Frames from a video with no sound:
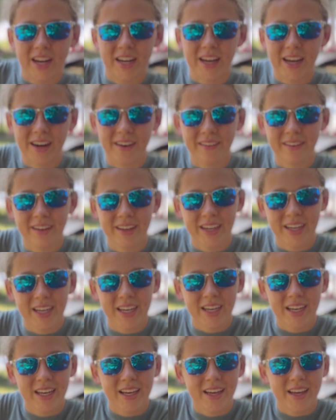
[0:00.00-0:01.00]
now.
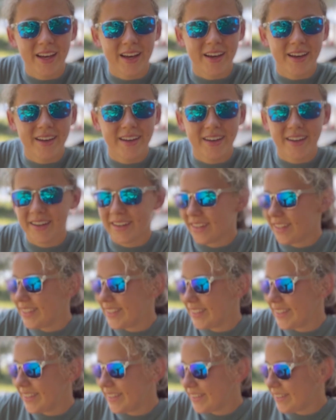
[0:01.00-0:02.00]

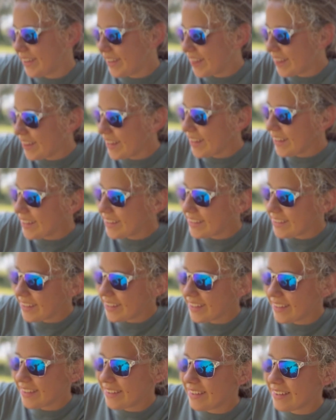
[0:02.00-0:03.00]
So I think
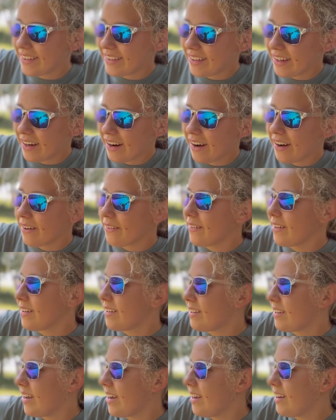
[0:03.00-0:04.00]
she's just in an awkward
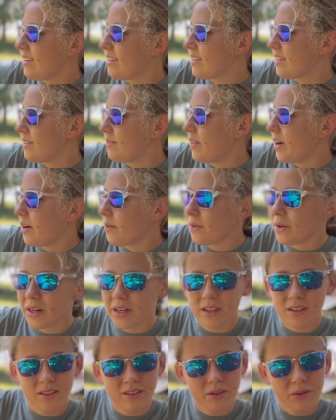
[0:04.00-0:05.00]
stage, so I'm not
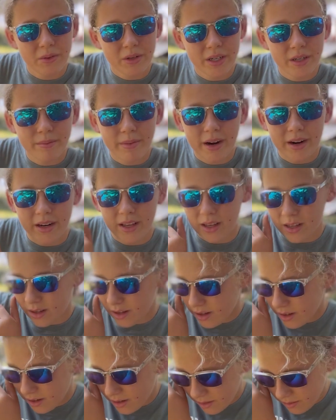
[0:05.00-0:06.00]
too worried about it.
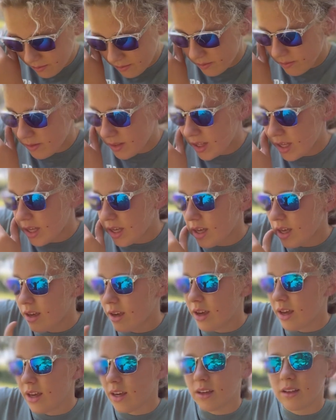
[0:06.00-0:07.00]

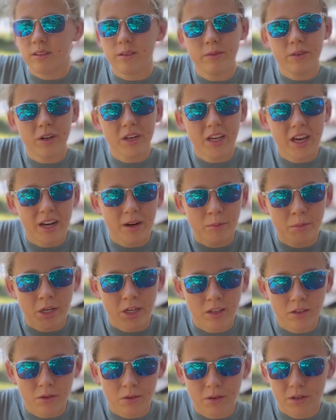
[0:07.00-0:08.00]
Because I've already kind of body
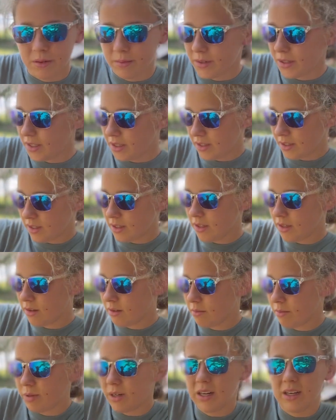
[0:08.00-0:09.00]
scored them all.
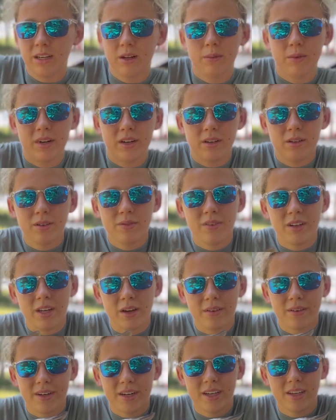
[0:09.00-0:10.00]
But I did want to do a video
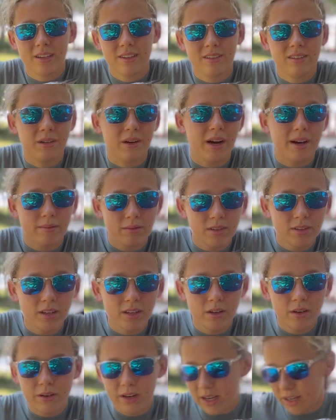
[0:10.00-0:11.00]
on it. So I'm just going
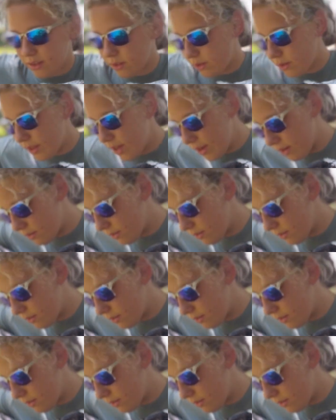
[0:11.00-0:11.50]
to go ahead and do that